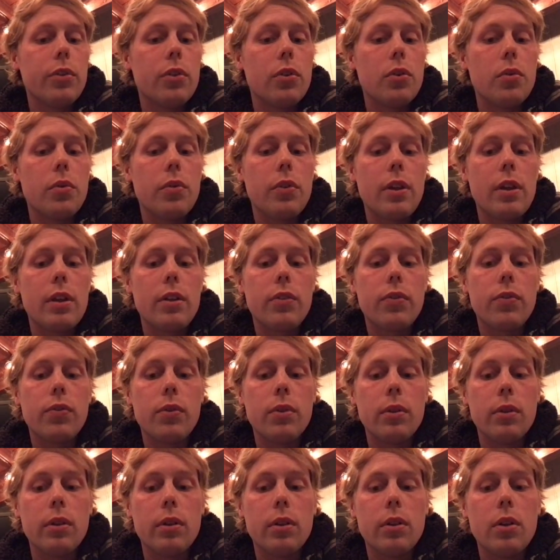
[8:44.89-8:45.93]
so
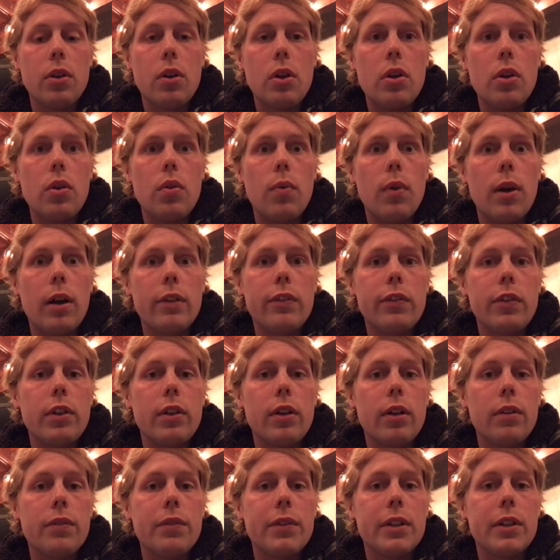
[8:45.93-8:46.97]
thanks for
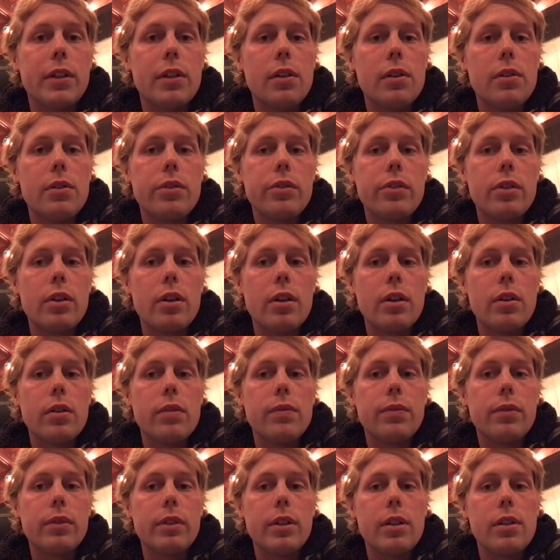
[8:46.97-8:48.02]
watching our videos.
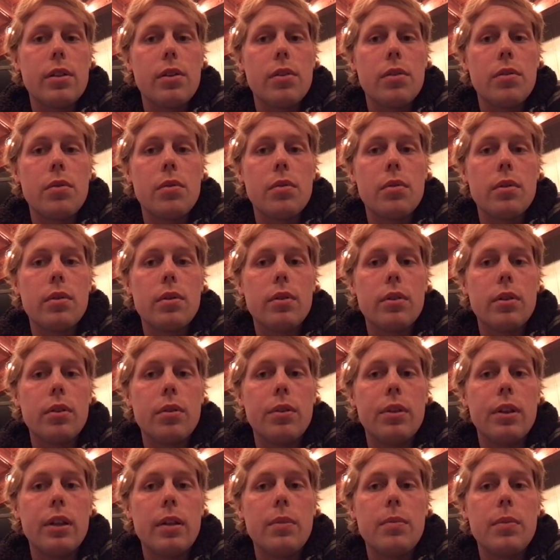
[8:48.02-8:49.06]
Hopefully you
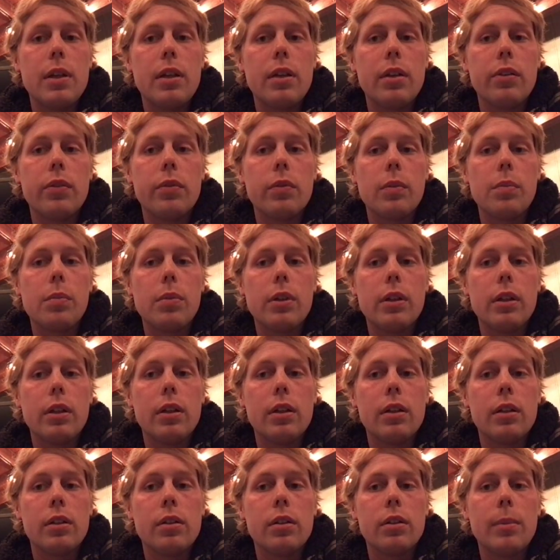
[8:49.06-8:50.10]
did, because we
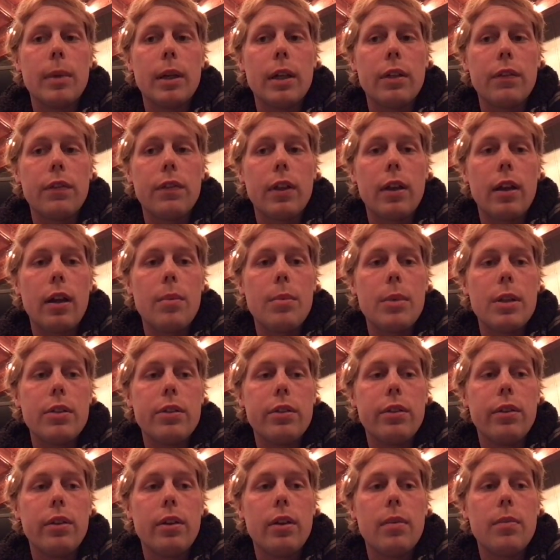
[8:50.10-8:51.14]
put a good amount of
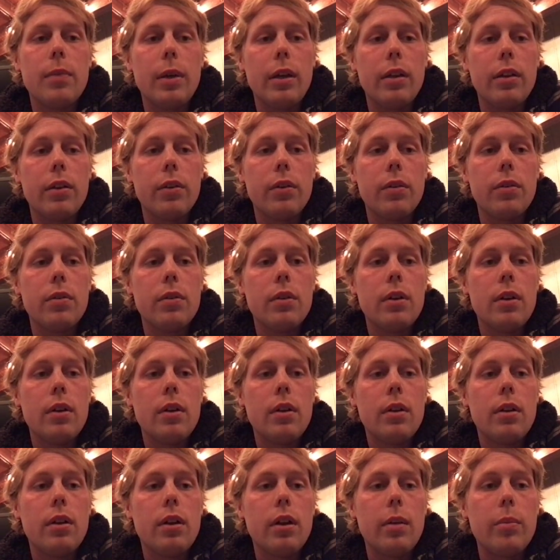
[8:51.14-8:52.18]
time into them. I know
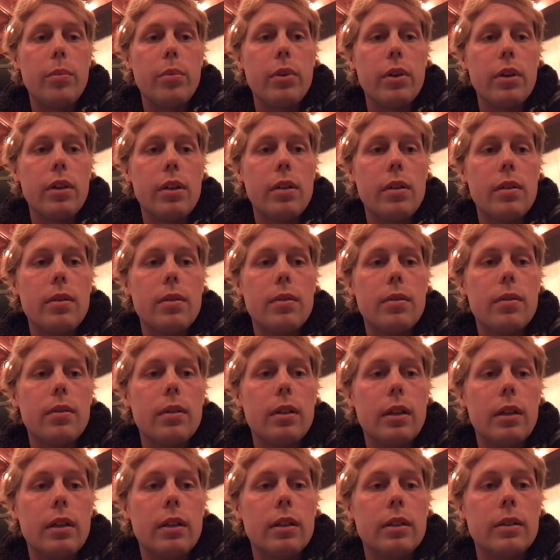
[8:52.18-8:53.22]
I put
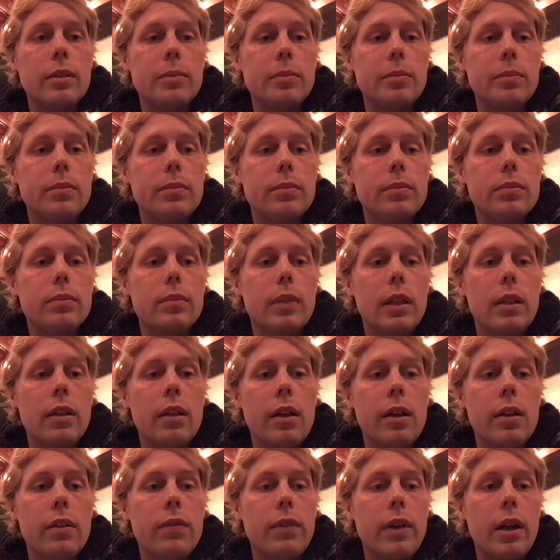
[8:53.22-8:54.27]
um,
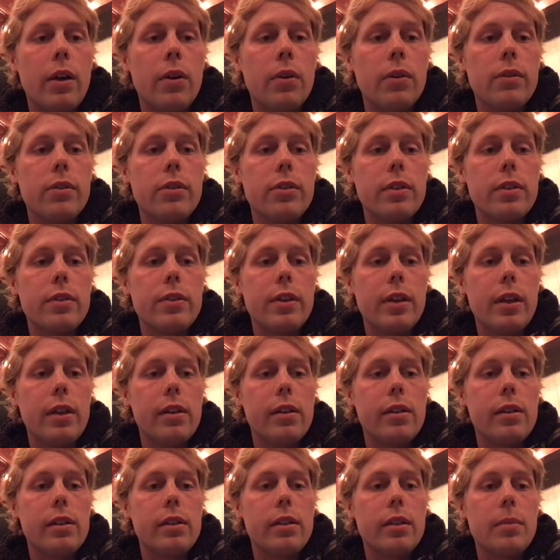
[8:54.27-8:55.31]
a lot of hours
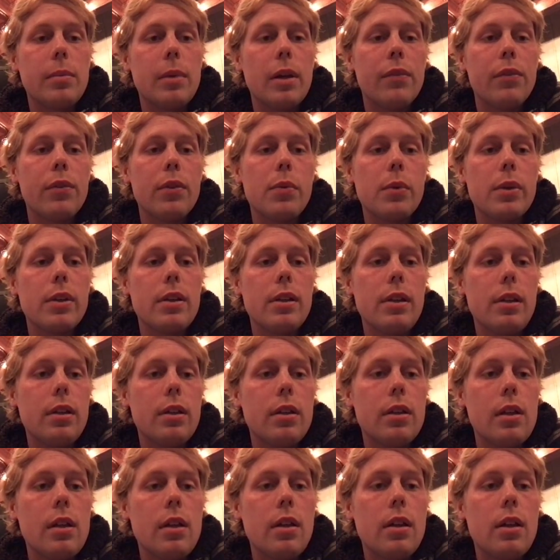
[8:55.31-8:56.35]
into editing them every
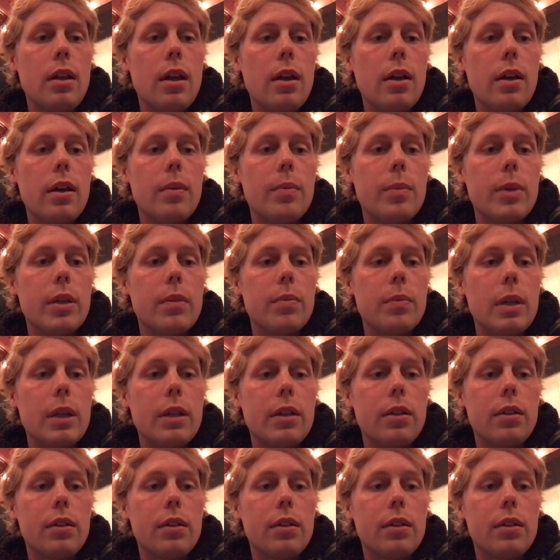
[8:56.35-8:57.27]
week and